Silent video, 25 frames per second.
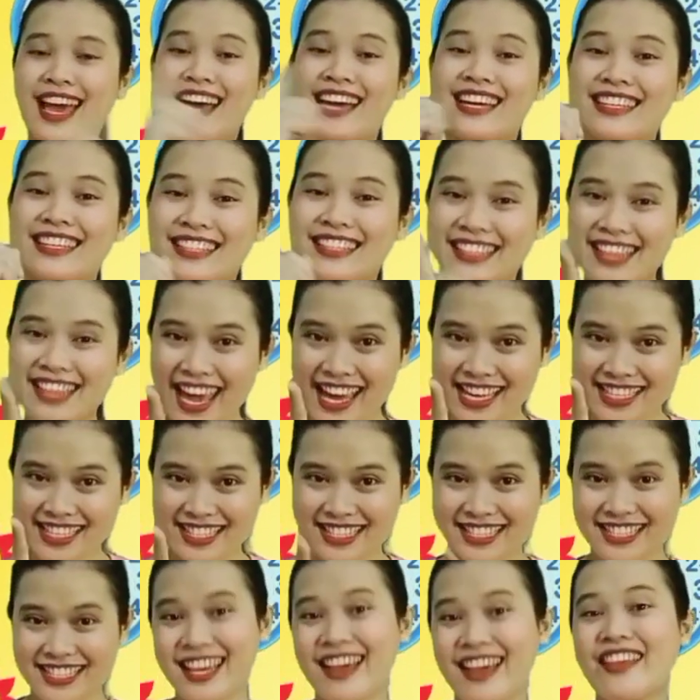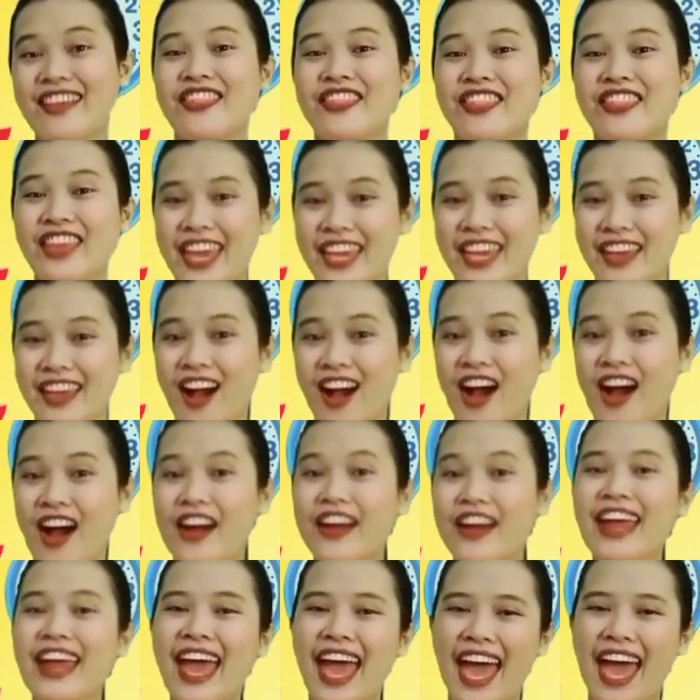Yes, they are
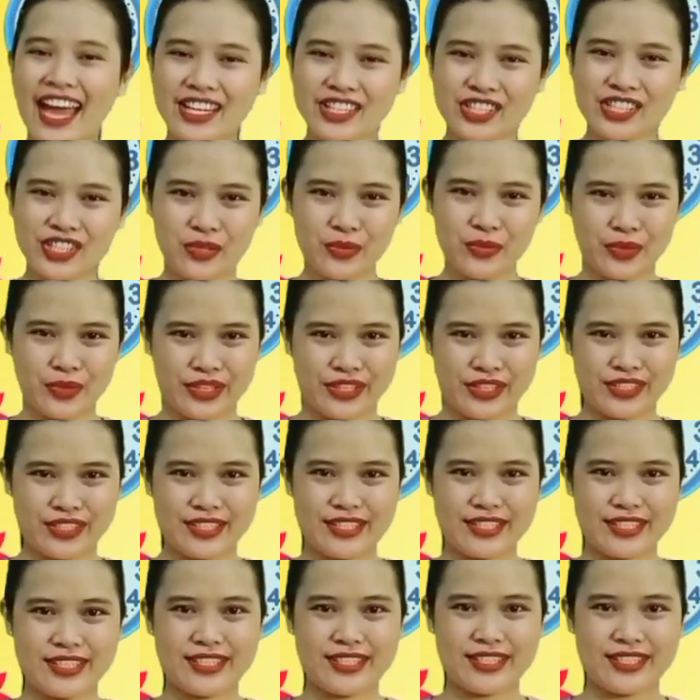action words.